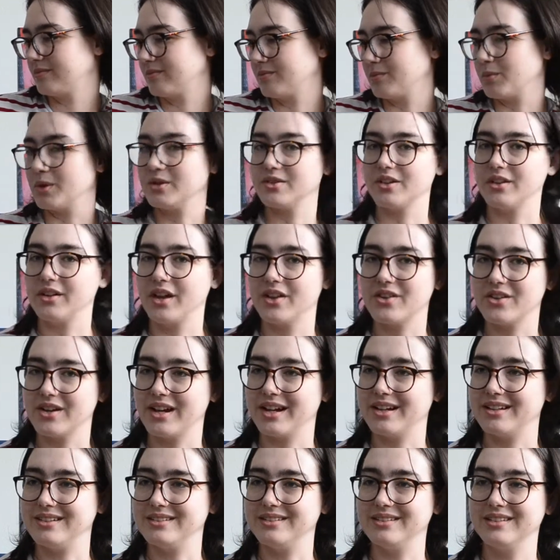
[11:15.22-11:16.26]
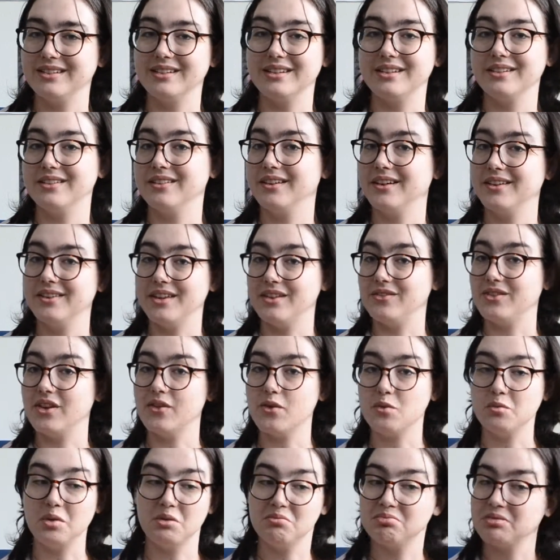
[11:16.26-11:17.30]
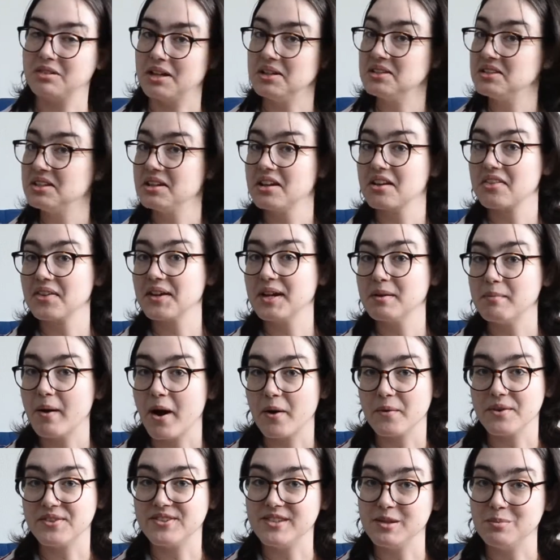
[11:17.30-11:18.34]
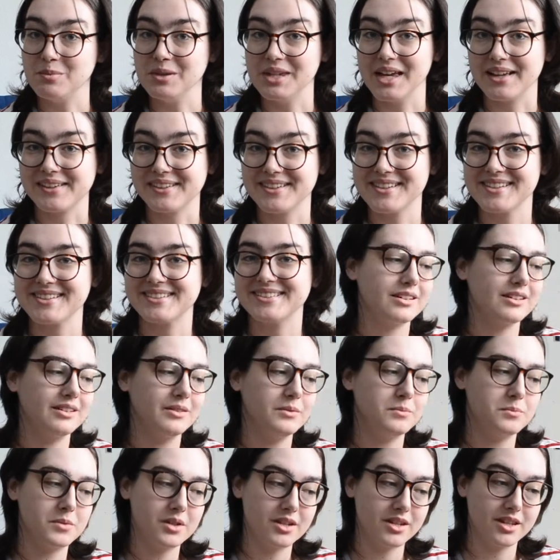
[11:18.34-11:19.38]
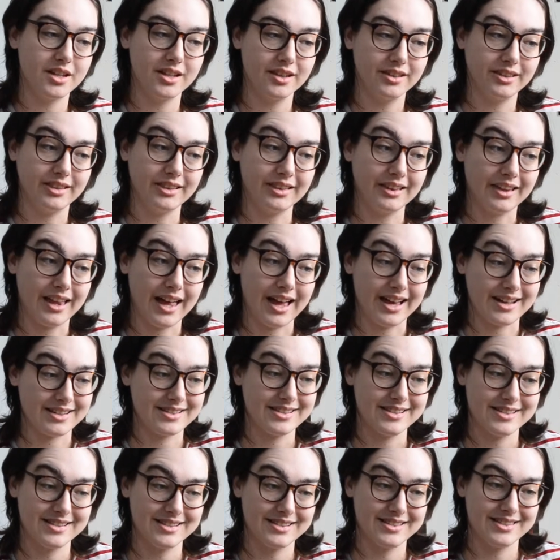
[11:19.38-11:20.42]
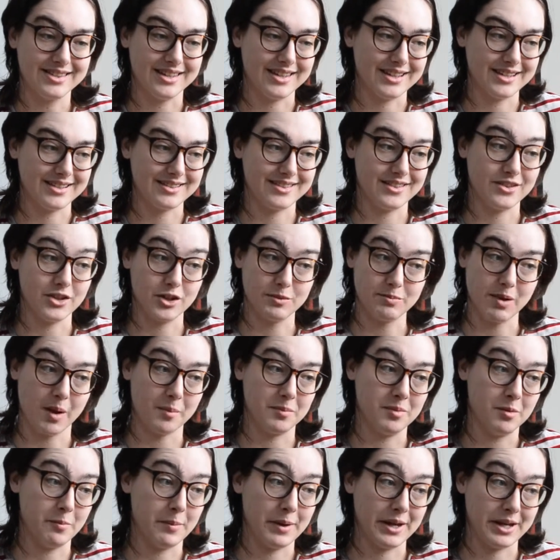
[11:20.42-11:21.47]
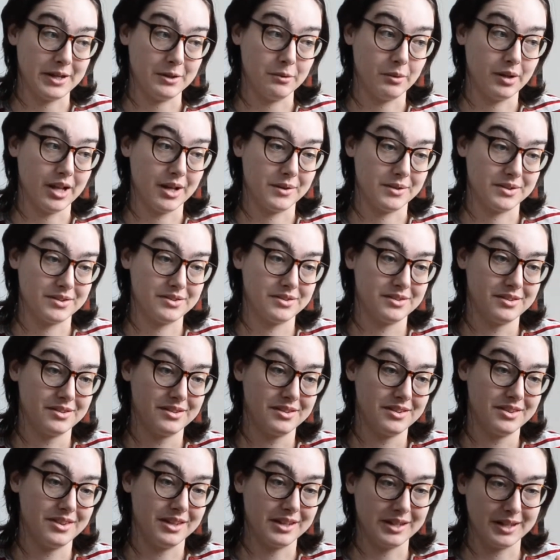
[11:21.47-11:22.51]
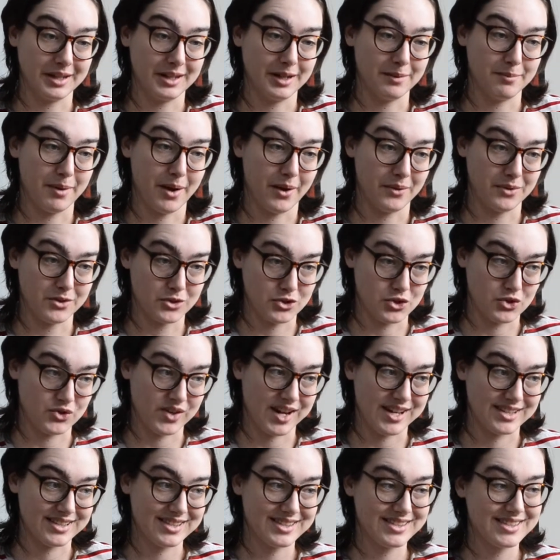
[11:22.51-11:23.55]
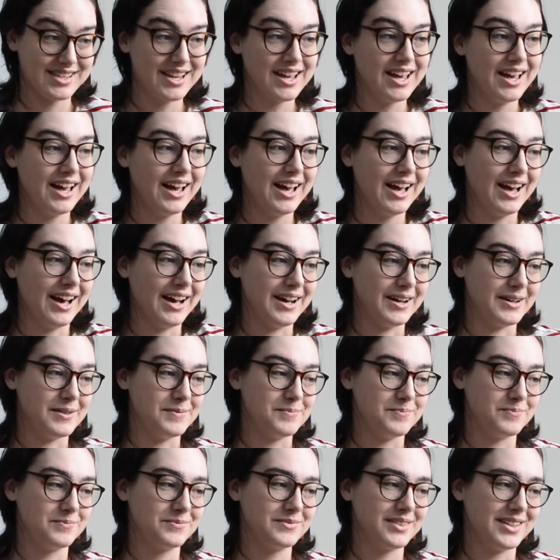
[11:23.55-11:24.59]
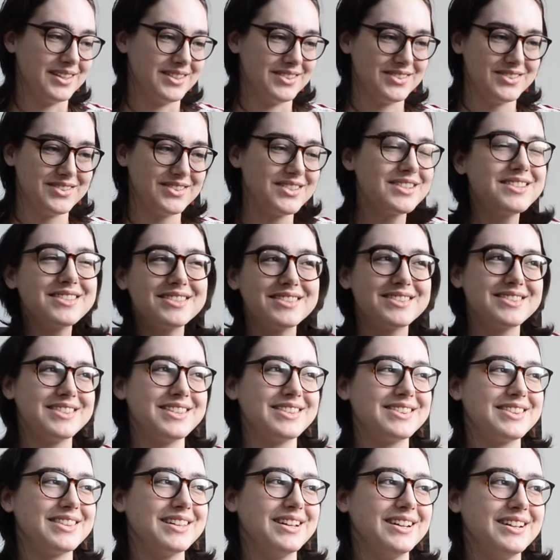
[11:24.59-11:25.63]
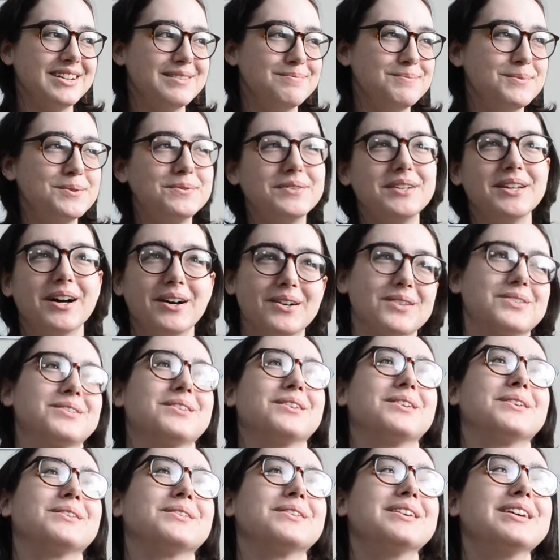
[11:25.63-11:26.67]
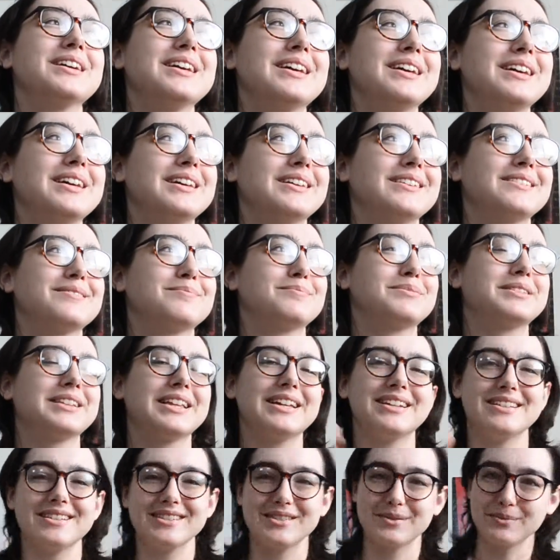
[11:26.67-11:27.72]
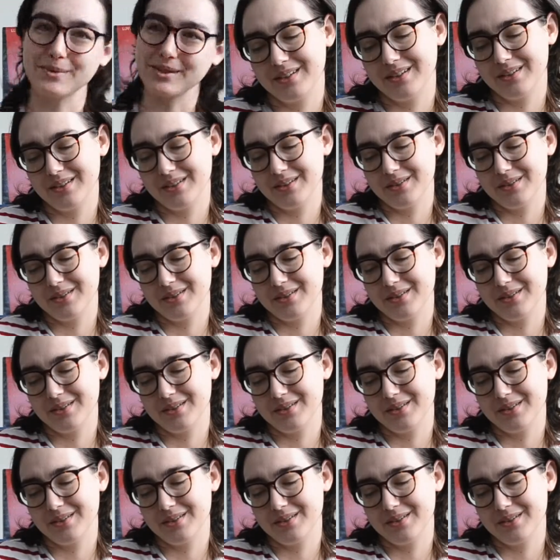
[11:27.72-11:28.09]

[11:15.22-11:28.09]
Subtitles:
Whereas on the other hand, they've given me plenty to think about with C.P. Ellis. And one of the last things that just popped into my head while I was thinking about the charrettes is just that the movie also, it plays with